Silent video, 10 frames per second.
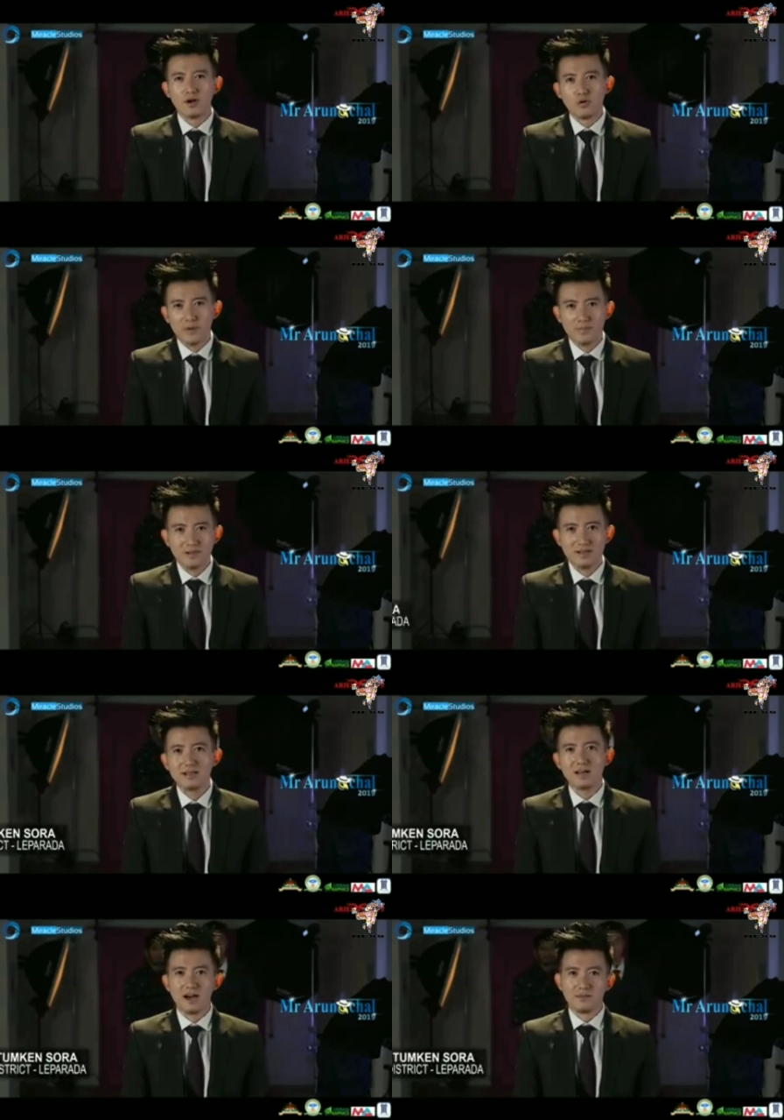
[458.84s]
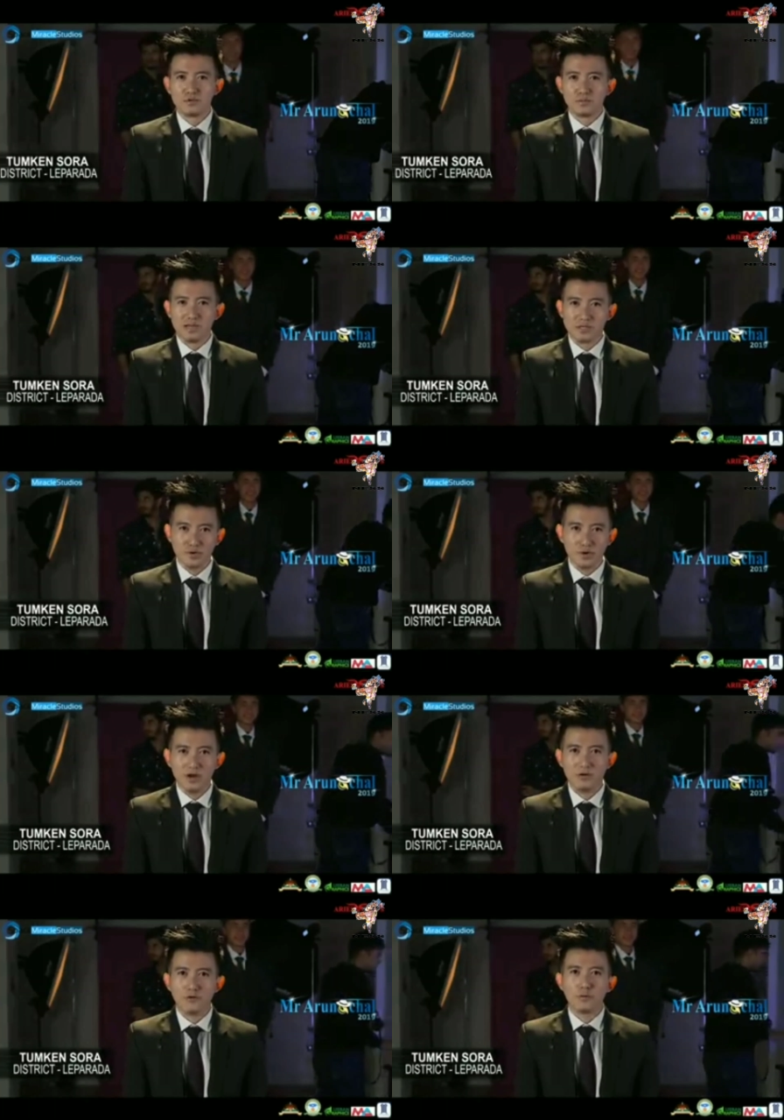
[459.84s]
Hello people, I am Tumken
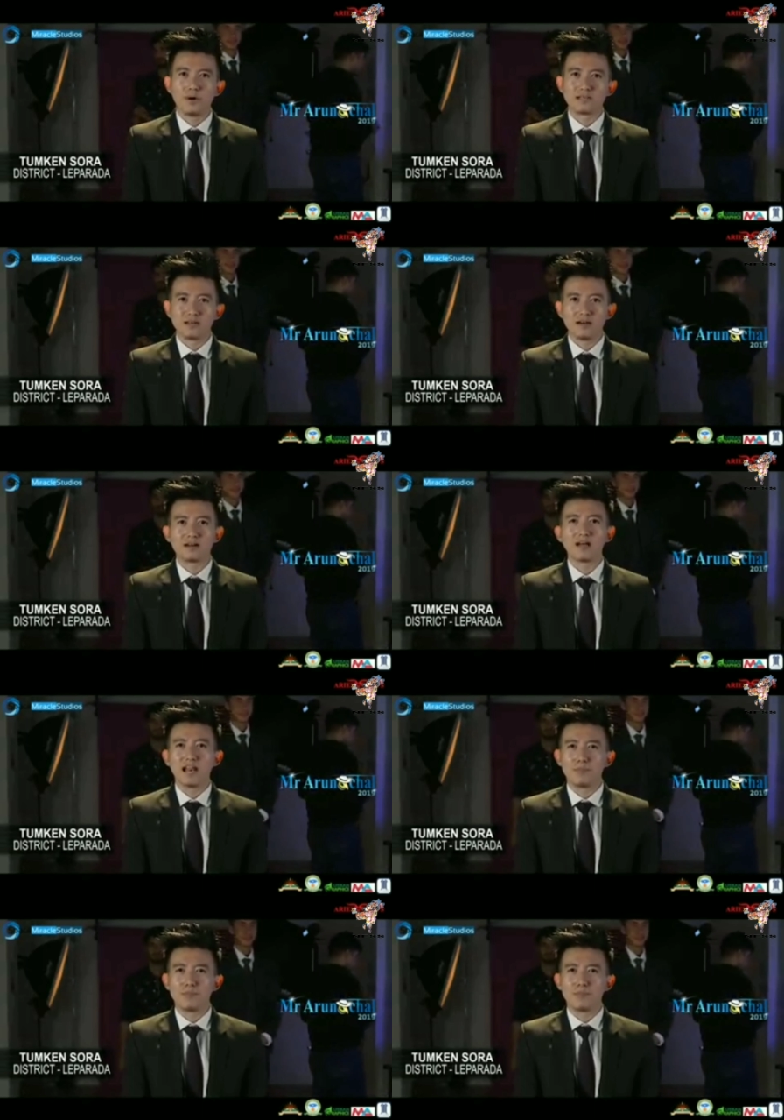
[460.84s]
Sora from Basar,